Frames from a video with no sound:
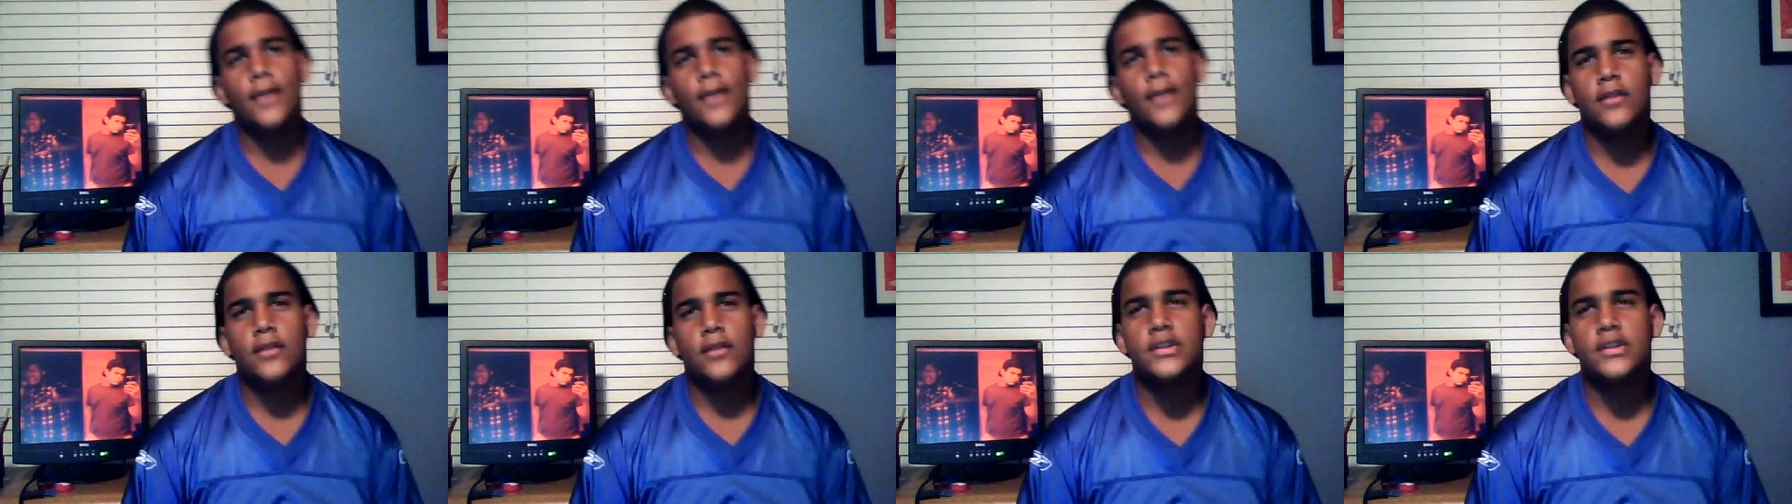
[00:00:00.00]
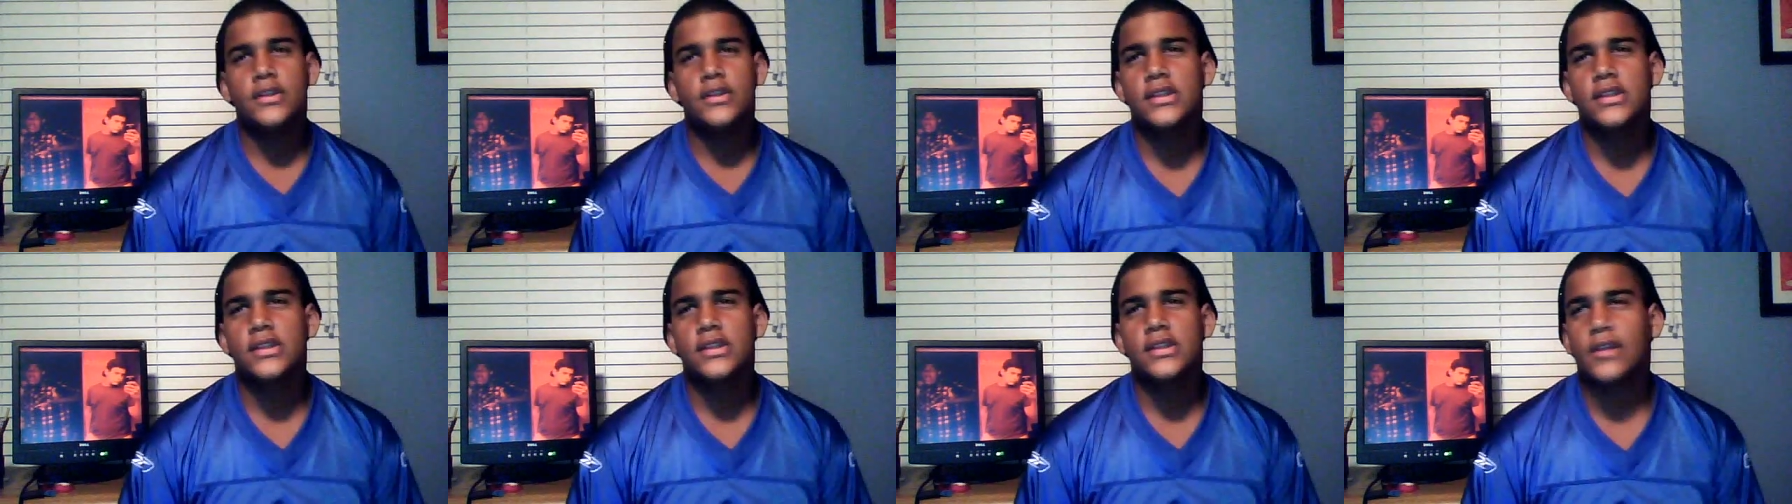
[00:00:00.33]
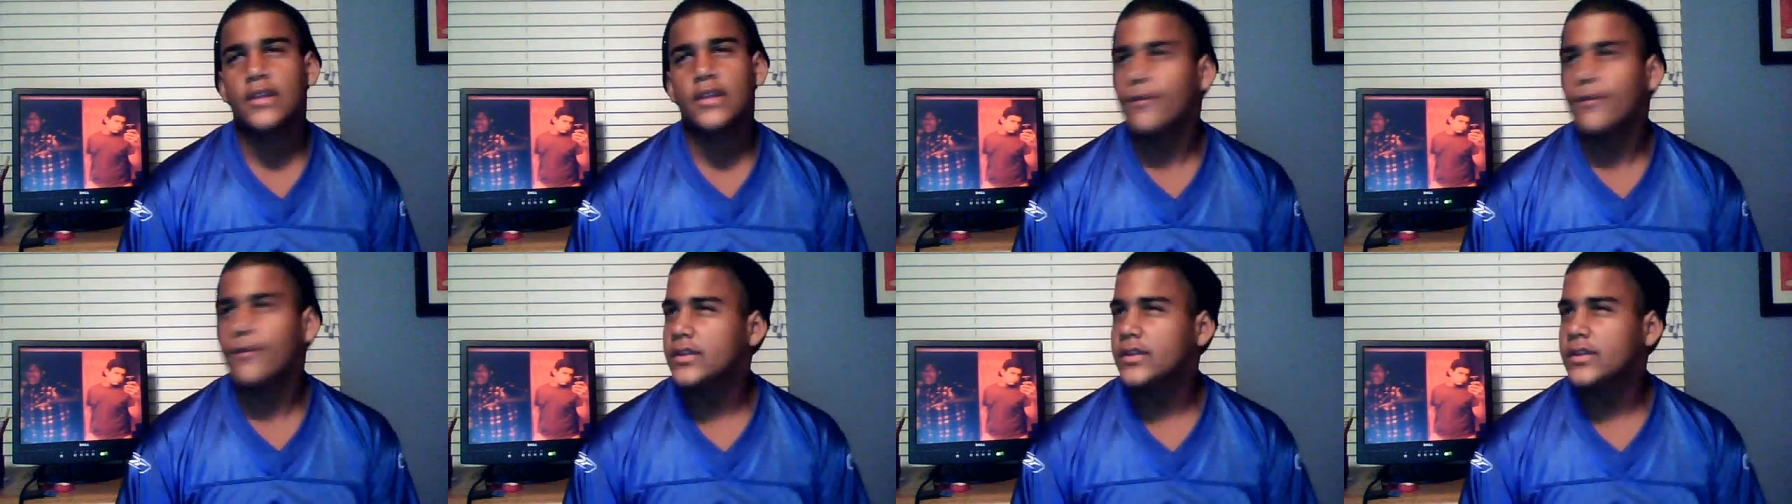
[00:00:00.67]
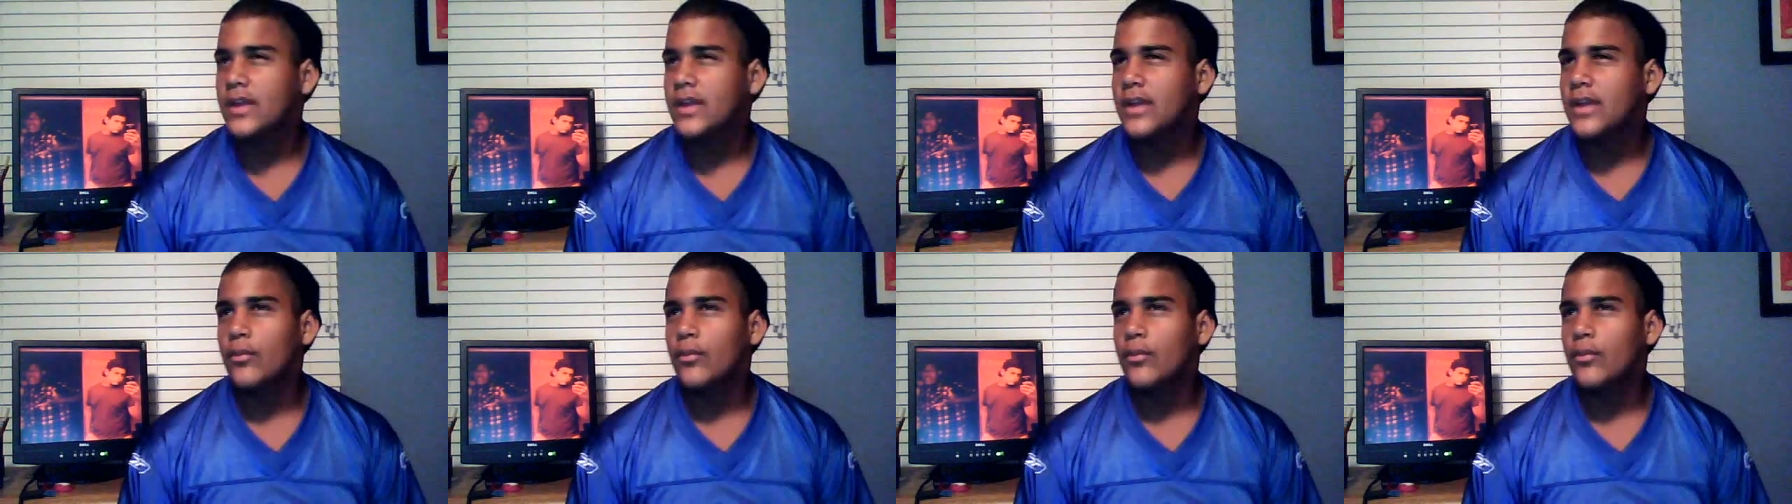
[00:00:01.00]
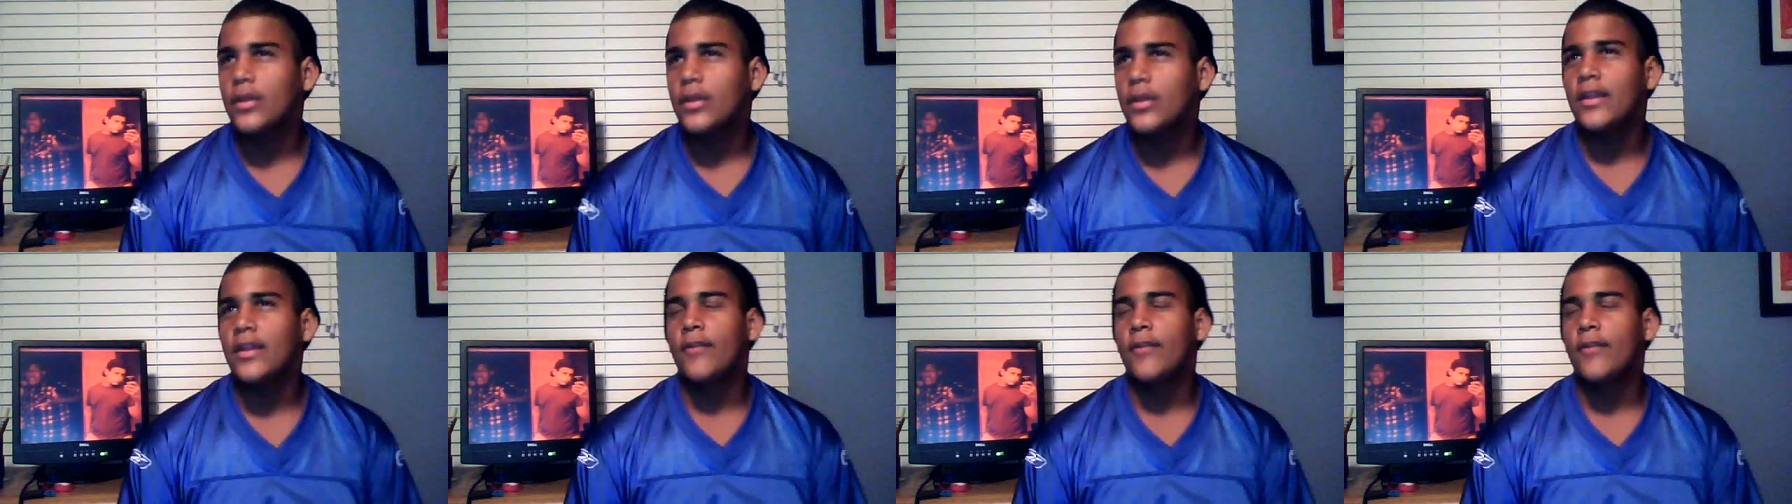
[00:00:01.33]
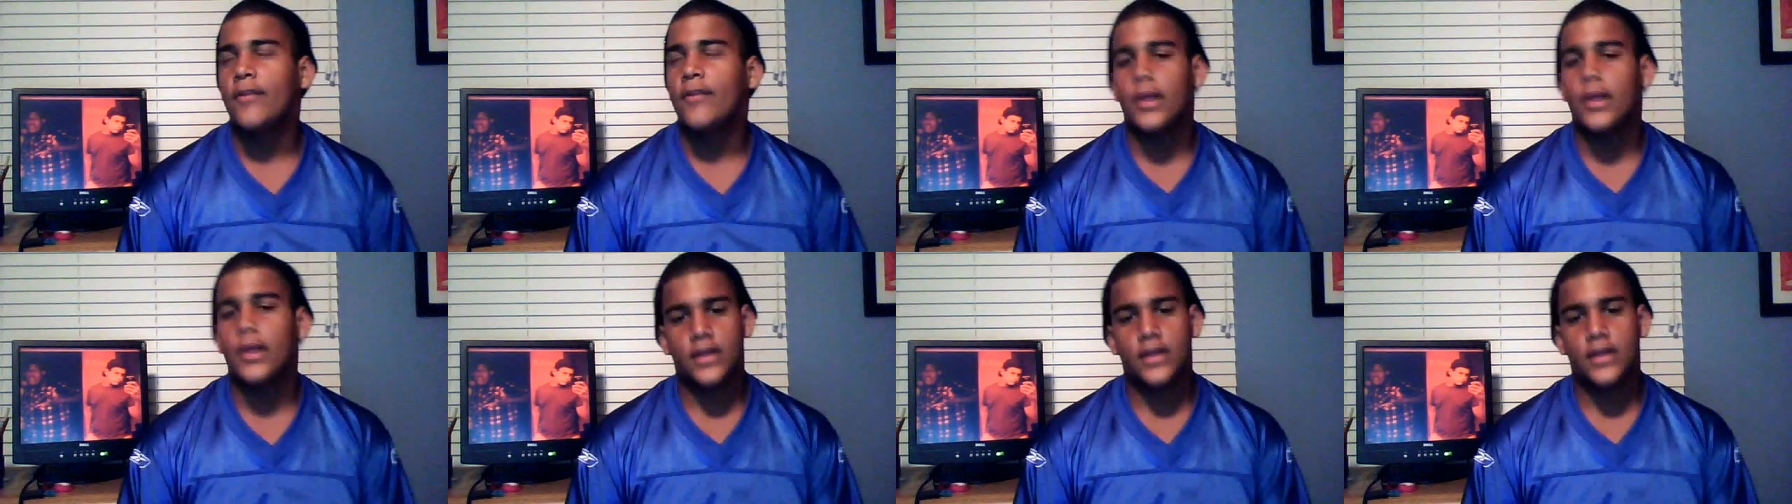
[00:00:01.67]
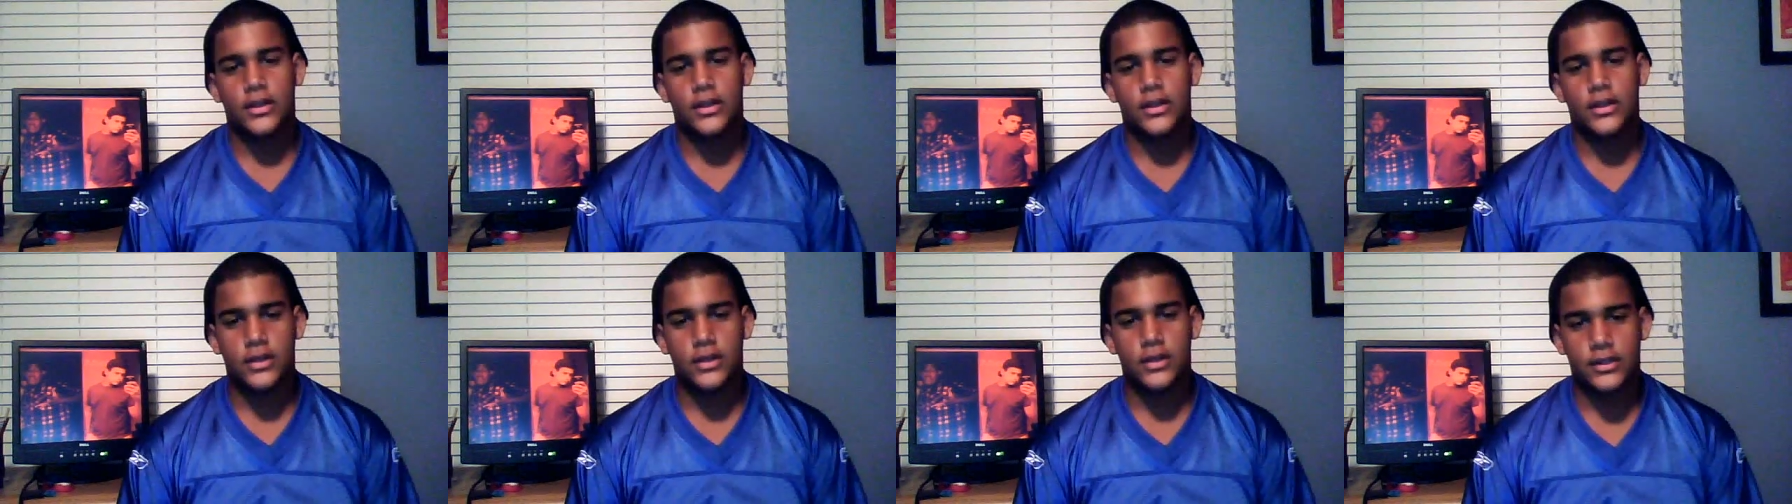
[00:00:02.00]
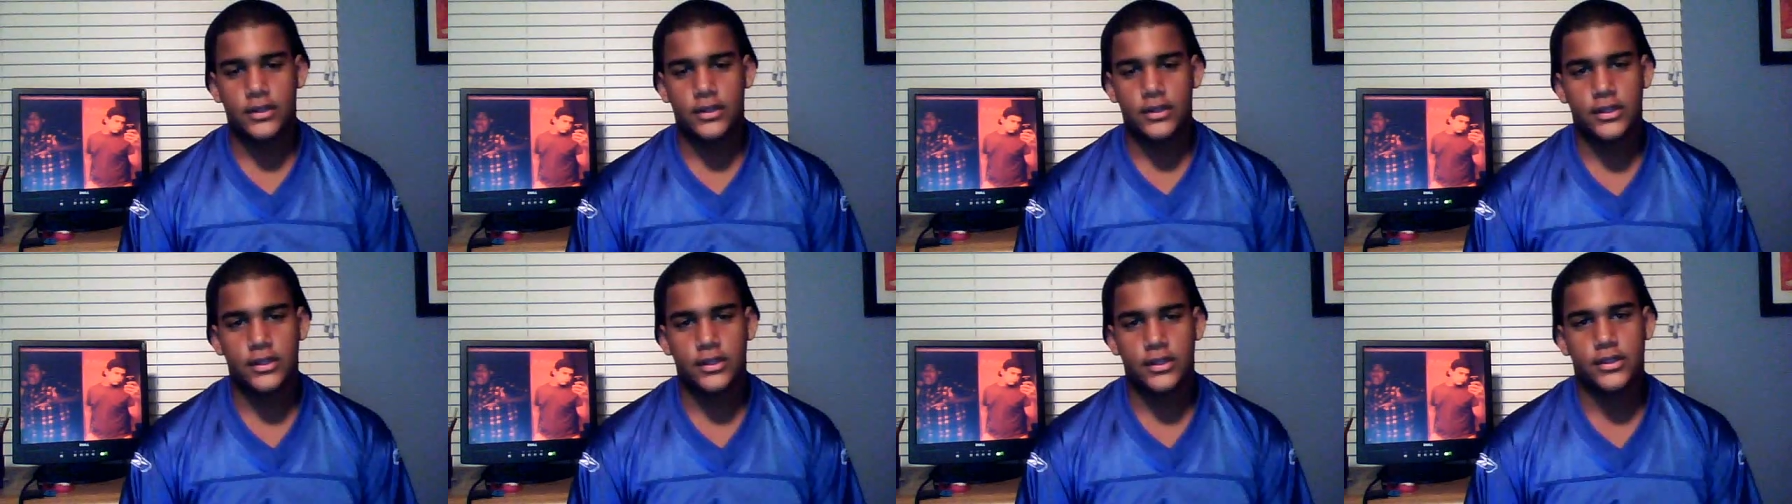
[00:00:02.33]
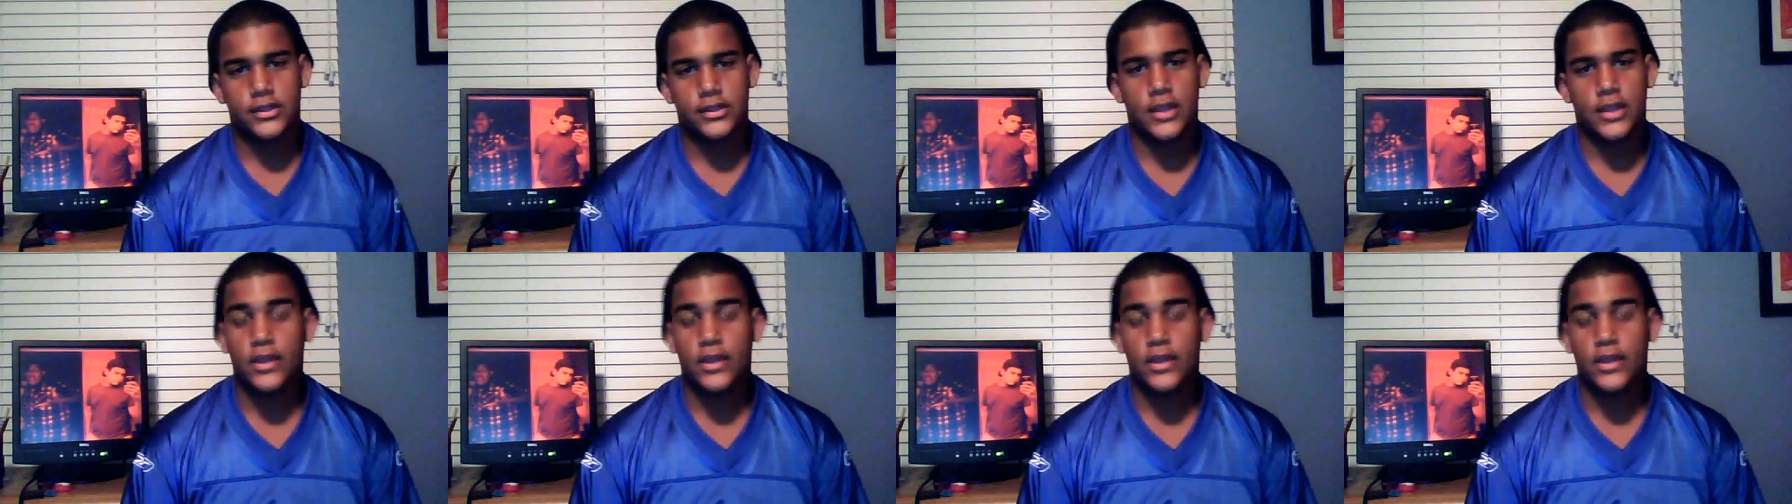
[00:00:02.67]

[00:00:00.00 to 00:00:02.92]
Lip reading: this is like the first time really that I've paid attention to this, because